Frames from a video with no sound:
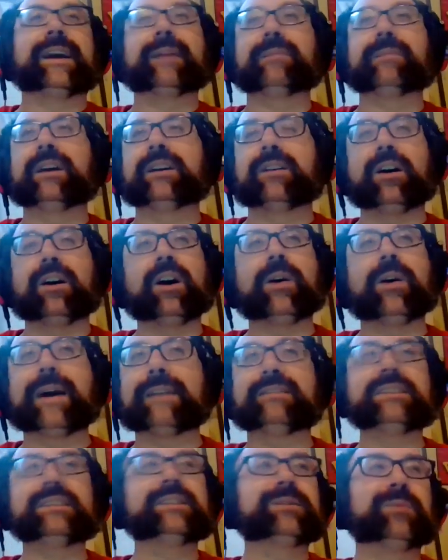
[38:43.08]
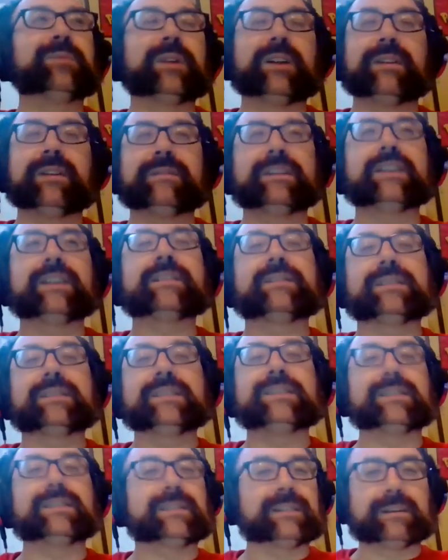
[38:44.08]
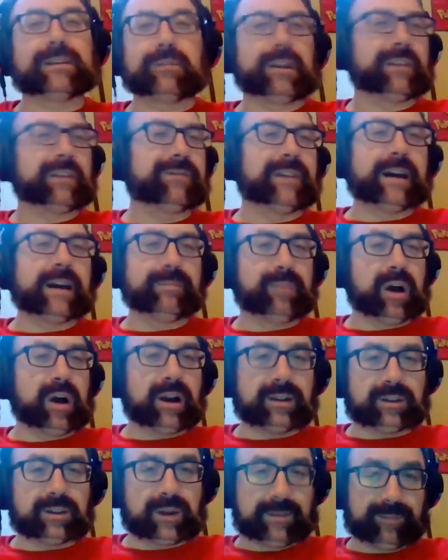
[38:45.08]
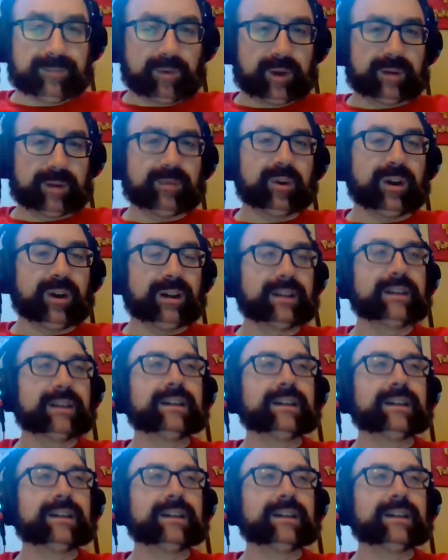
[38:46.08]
I'm like, oh, I have season one. I want the other seasons, and they were like $5. I bought them all.